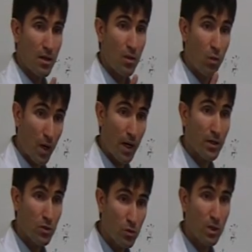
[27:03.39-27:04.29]
why
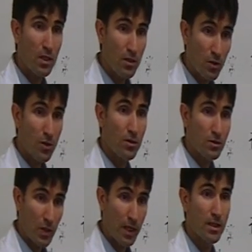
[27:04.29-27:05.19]
do we learn
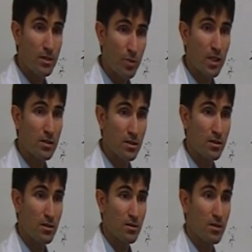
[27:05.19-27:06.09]
Chinese medicine?
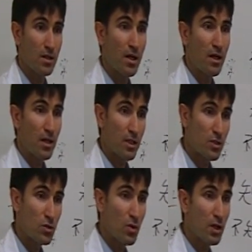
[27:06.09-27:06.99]
Is
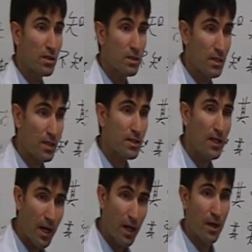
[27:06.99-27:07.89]
to understand
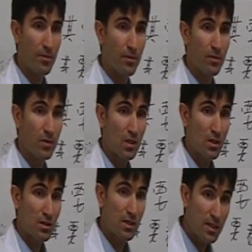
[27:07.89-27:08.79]
time.
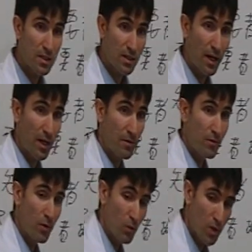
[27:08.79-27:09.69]
This time,
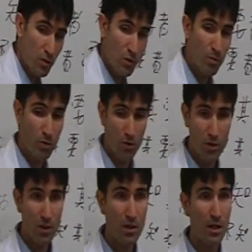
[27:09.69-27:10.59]
from when you're
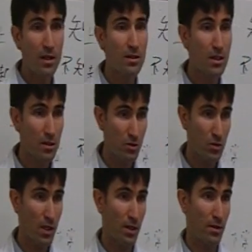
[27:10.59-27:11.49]
born until you
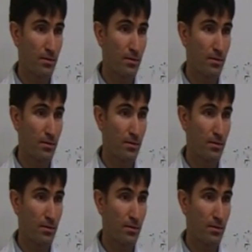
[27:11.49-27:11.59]
die.